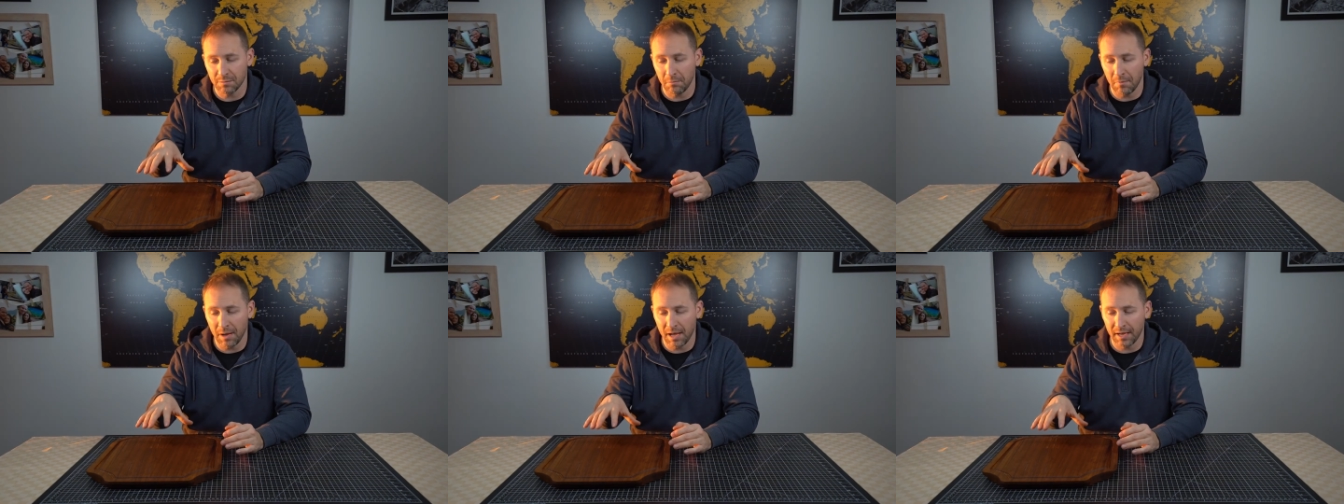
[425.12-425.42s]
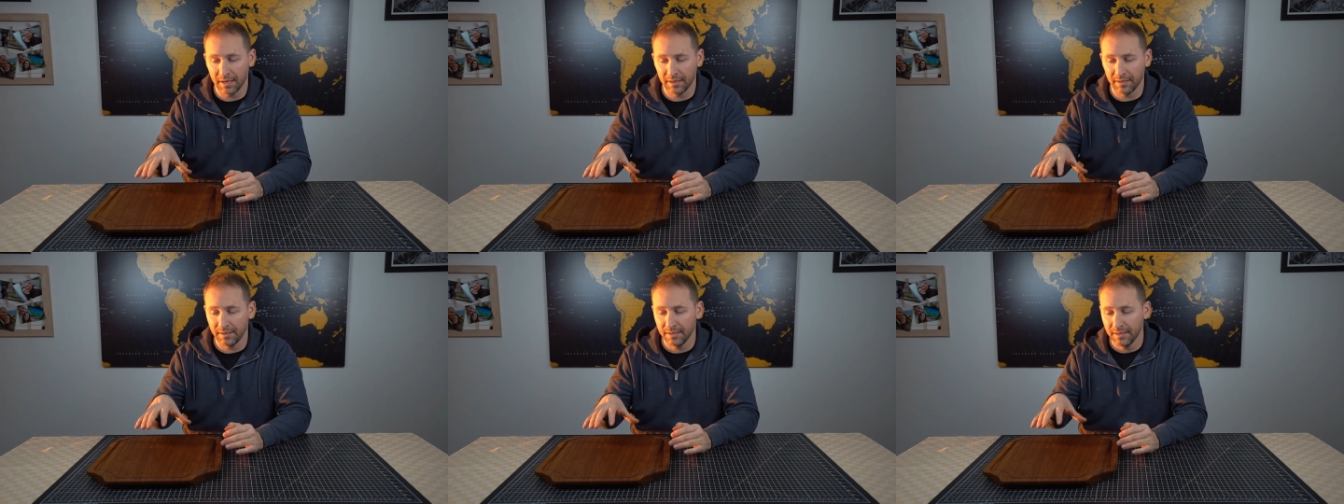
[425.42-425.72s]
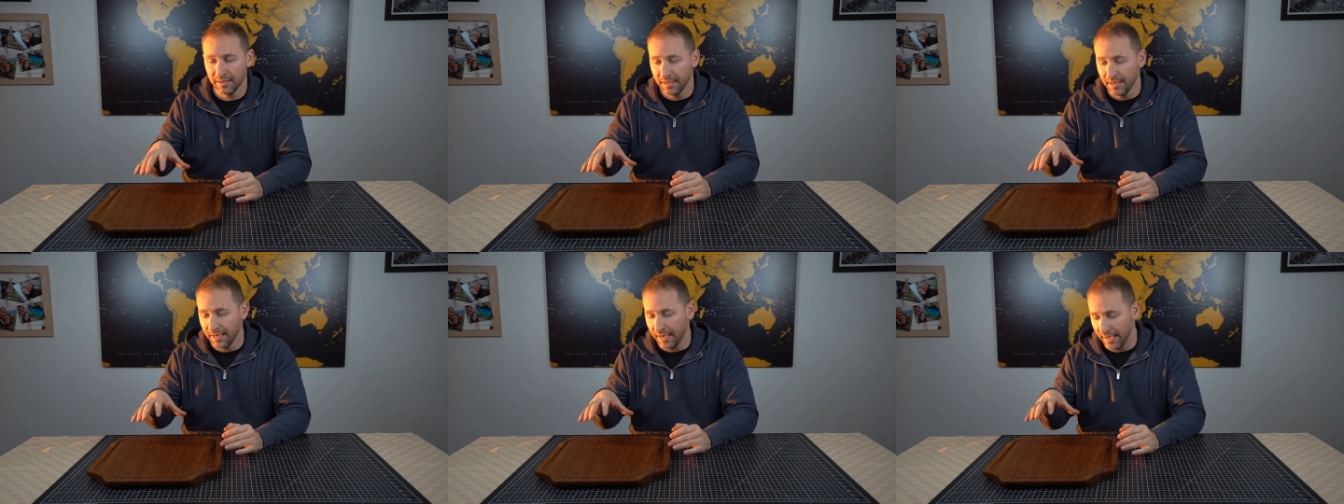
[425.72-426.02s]
mine,
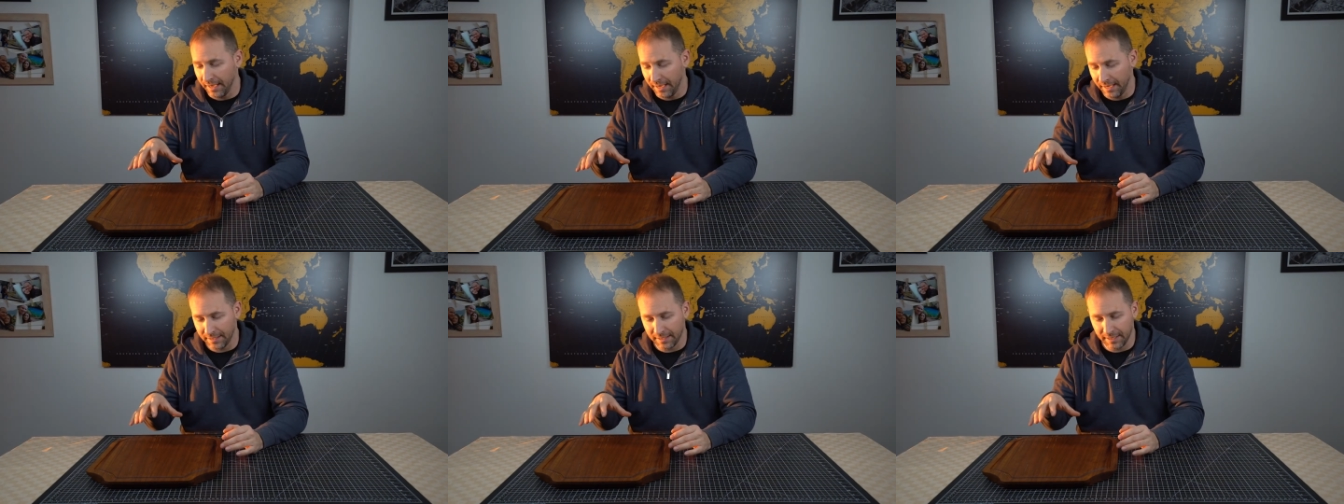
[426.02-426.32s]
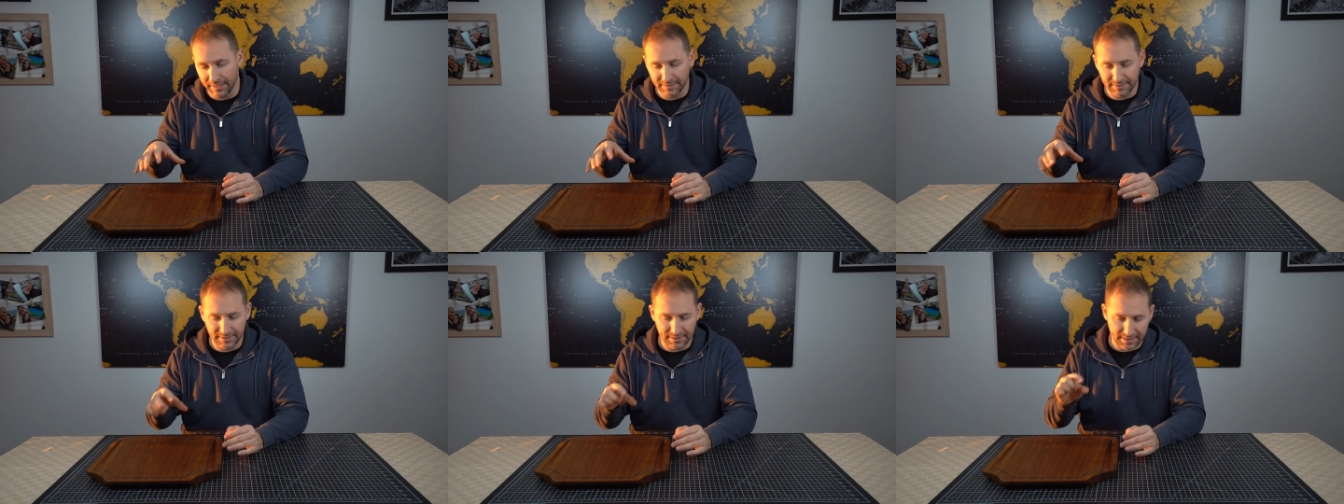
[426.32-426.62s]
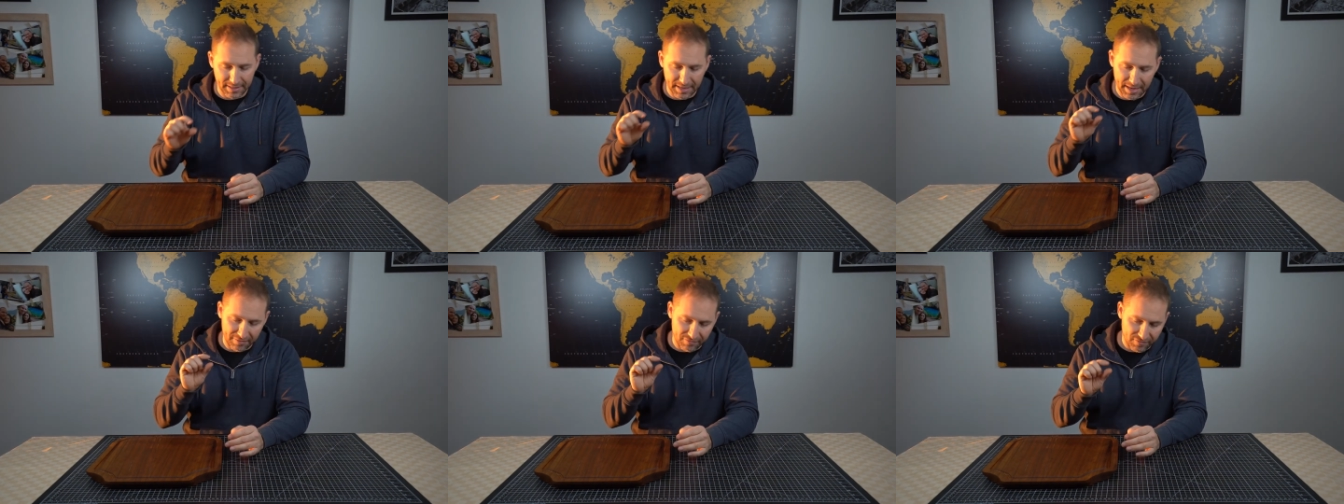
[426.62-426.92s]
and I didn't
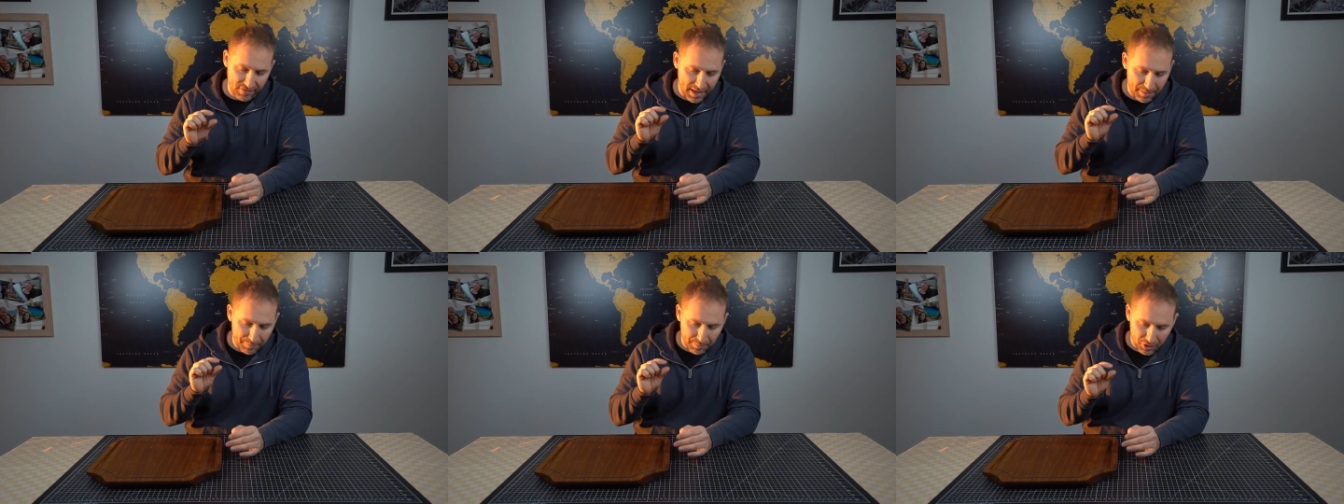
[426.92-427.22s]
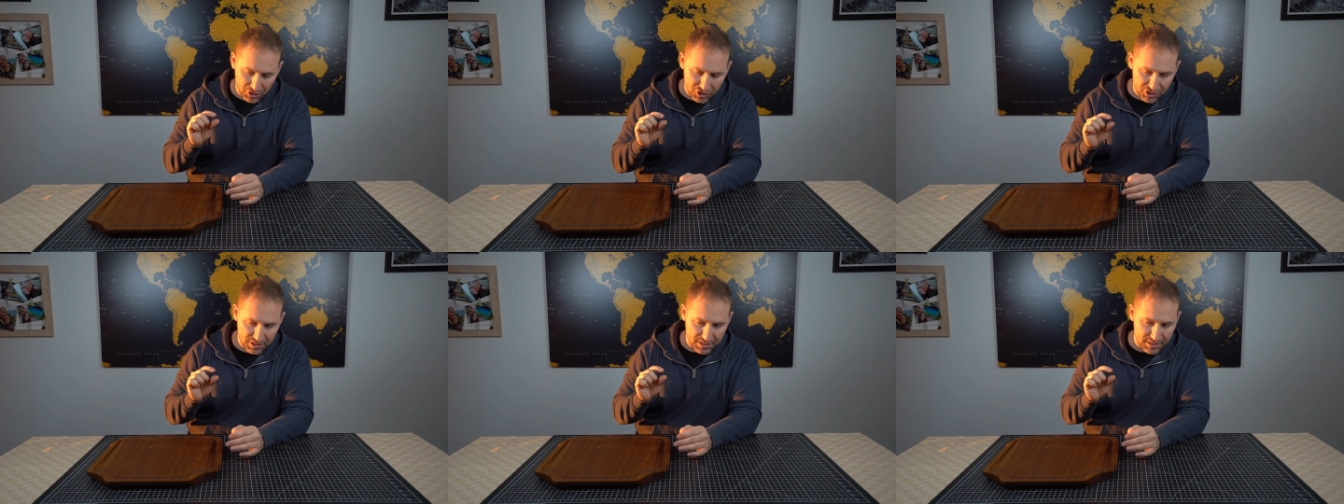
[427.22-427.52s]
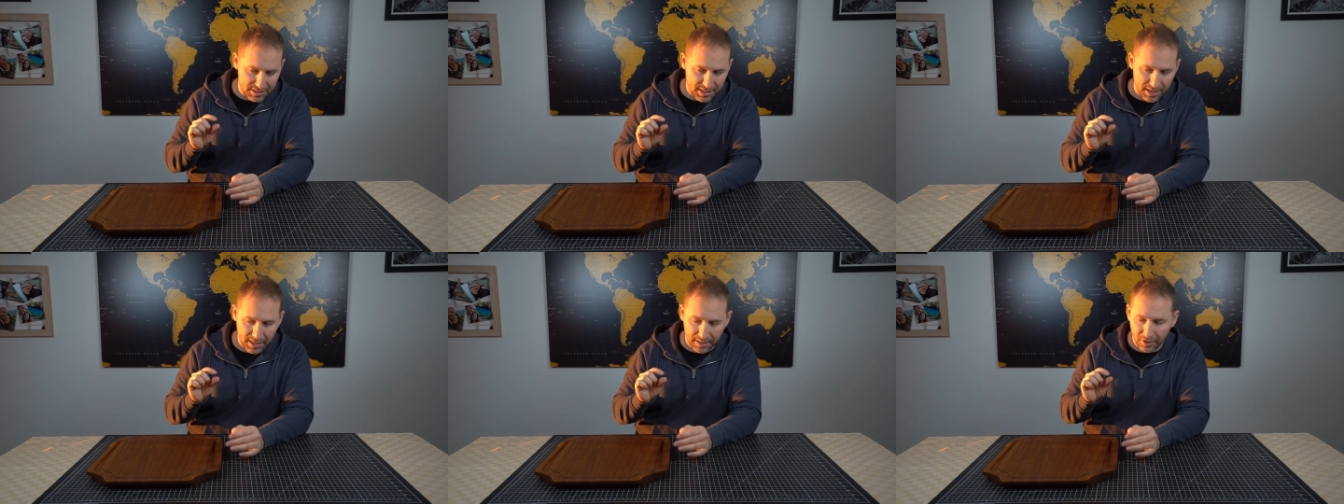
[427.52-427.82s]
have that much to
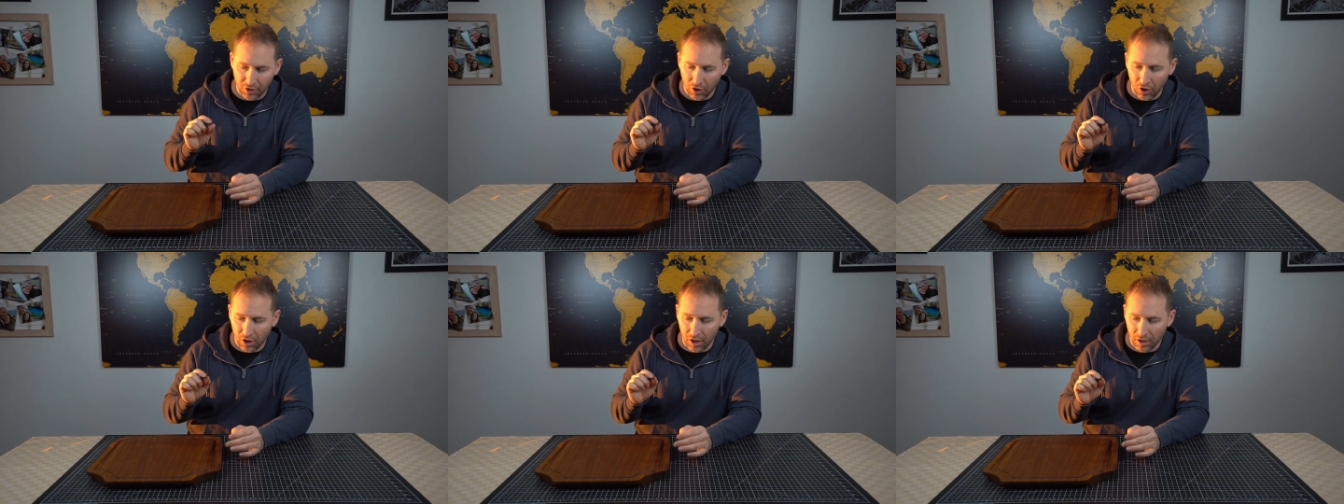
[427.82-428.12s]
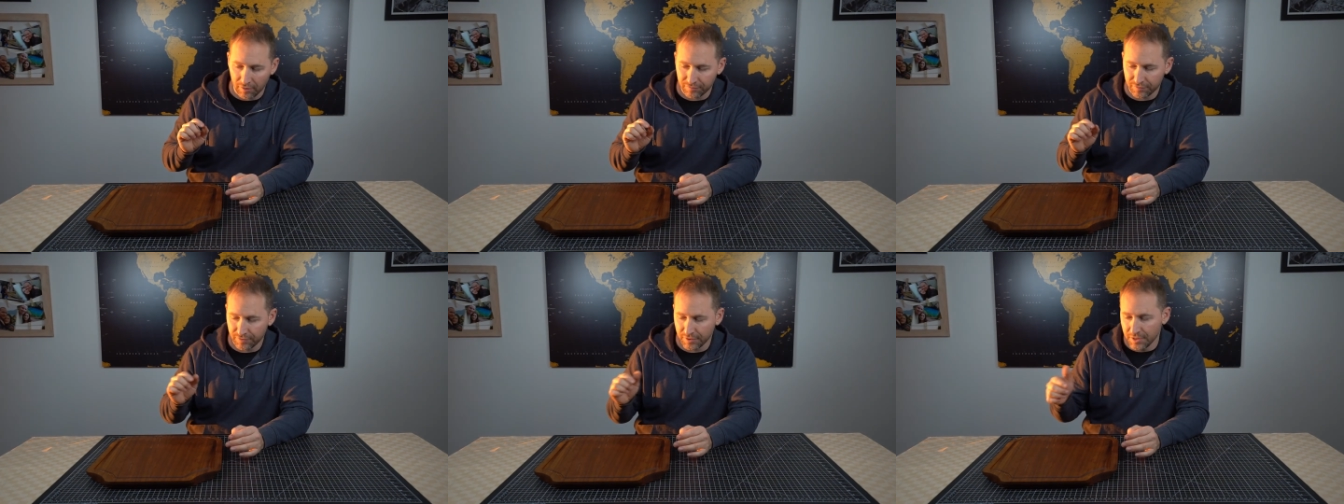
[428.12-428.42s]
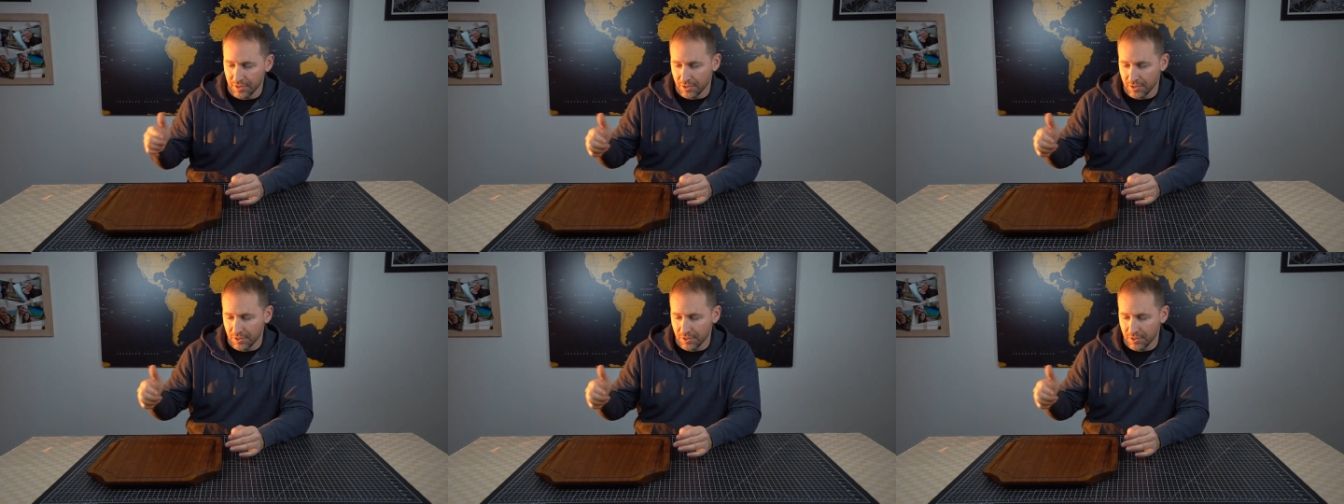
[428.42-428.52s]
take off.